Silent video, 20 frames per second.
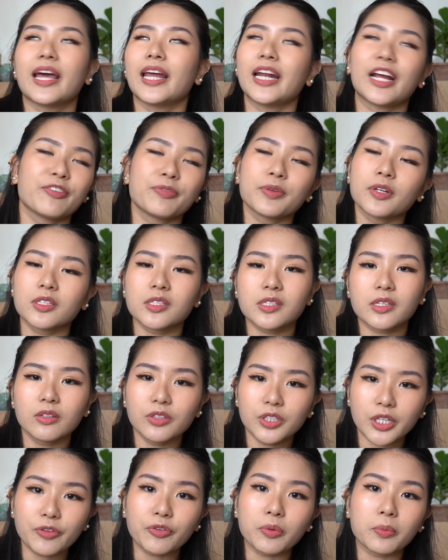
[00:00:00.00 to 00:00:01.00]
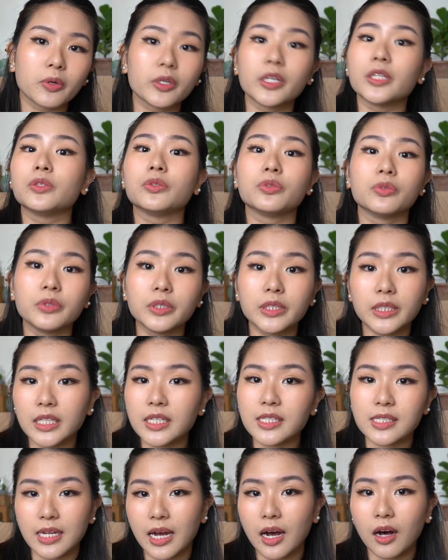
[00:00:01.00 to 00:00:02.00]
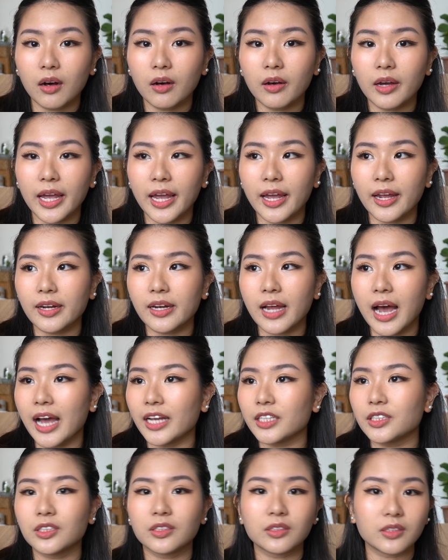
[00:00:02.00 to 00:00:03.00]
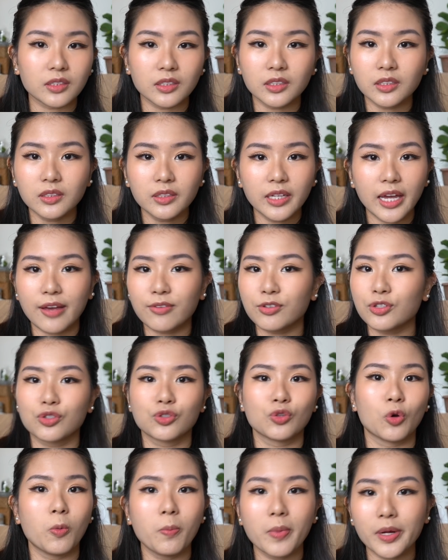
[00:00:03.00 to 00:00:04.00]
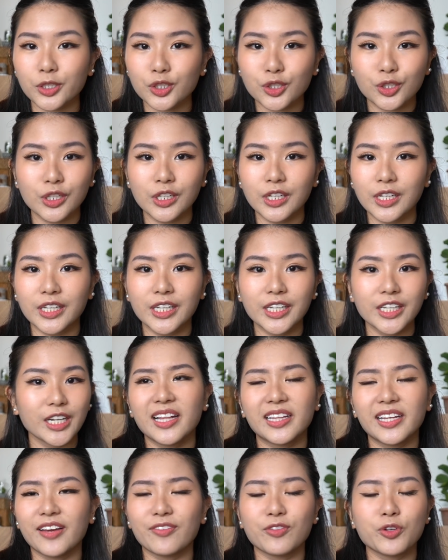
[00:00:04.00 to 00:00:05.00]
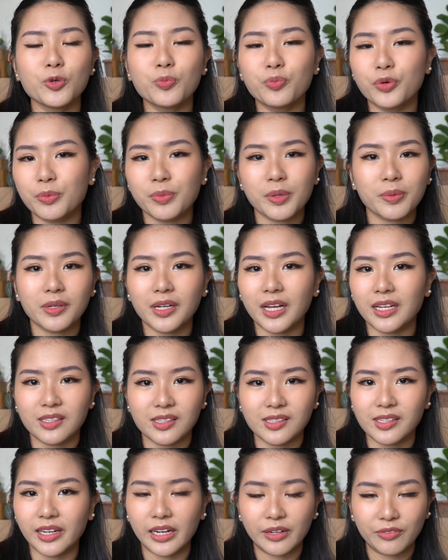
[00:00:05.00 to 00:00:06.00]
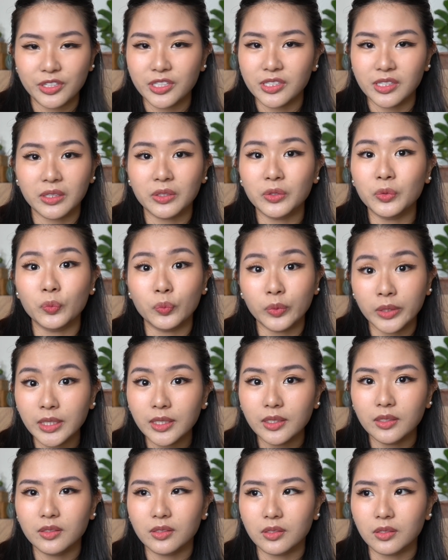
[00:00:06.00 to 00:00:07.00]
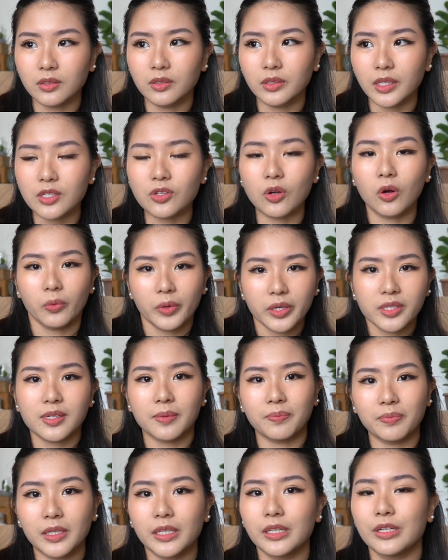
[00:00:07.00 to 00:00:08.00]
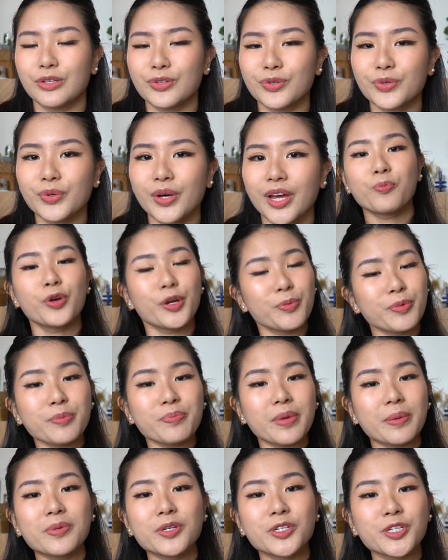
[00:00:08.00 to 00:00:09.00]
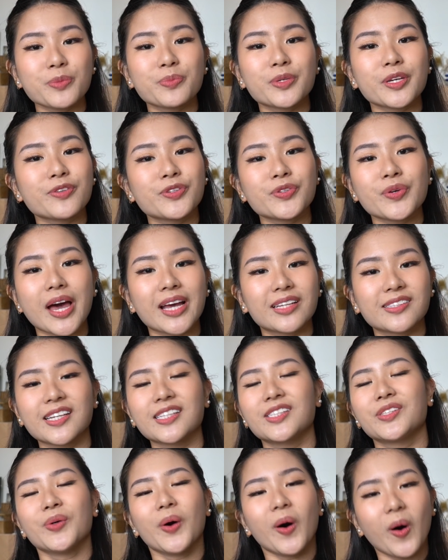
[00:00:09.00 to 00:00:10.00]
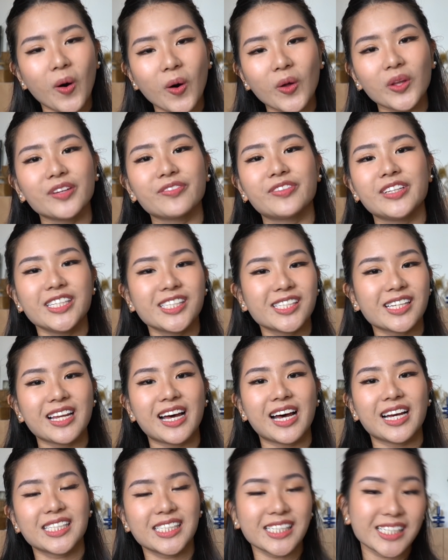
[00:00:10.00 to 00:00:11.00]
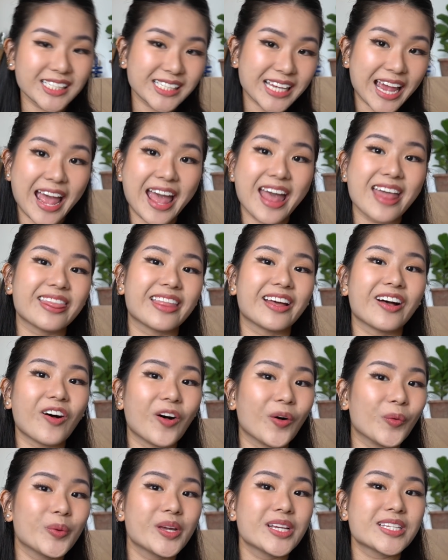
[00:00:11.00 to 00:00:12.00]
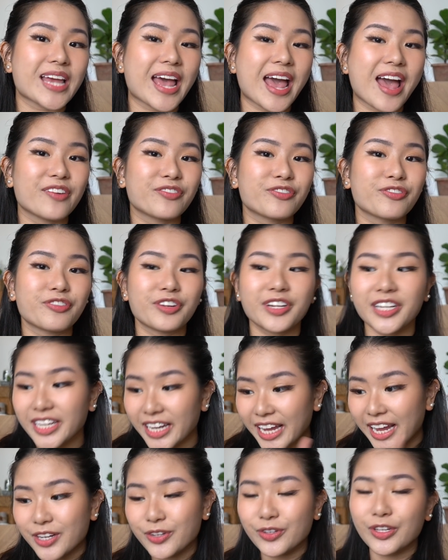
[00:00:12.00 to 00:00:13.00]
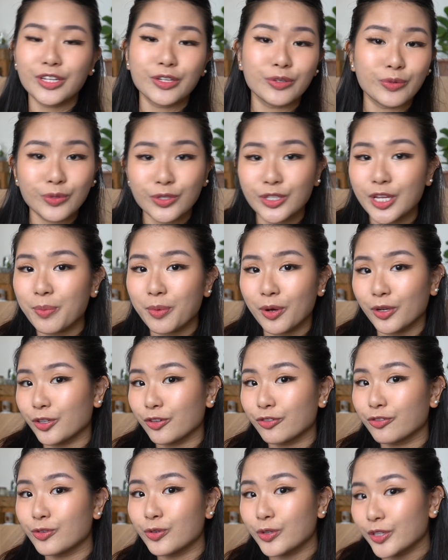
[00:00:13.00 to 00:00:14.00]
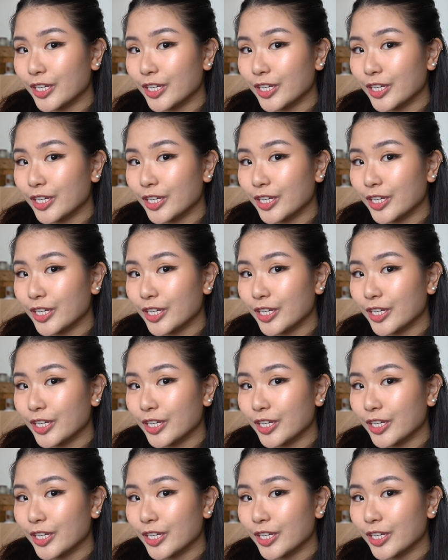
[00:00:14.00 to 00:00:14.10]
And I've been on Skillshare for more than 2 years now, and I still have so much to learn. They have new premium classes like every single week, so there's always something new. Premium membership gives you access to all of these classes, and they're always ad-free, and you can use them on your phone